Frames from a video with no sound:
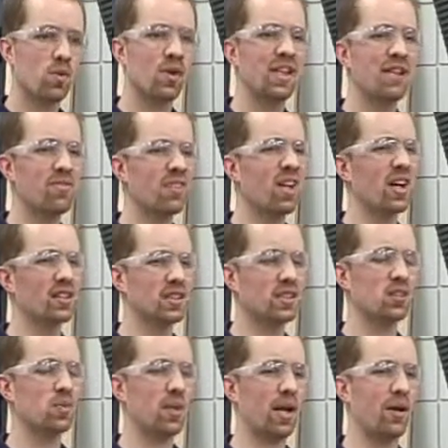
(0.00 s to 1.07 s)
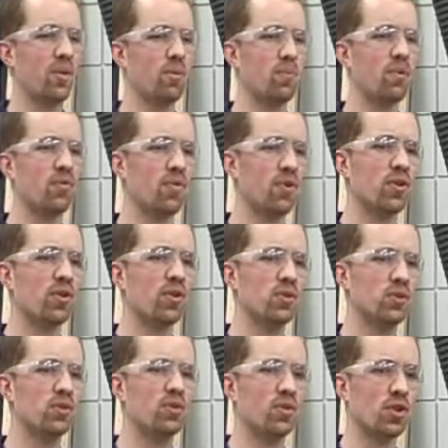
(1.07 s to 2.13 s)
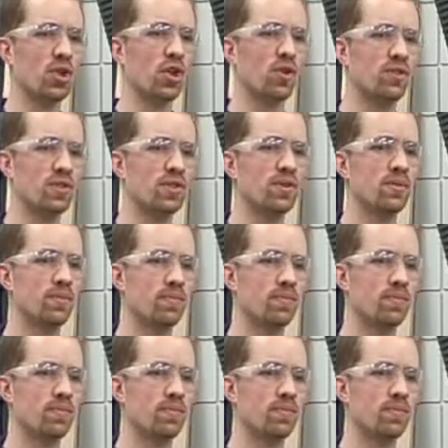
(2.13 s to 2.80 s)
Relief cuts is what I would prefer you use for curves.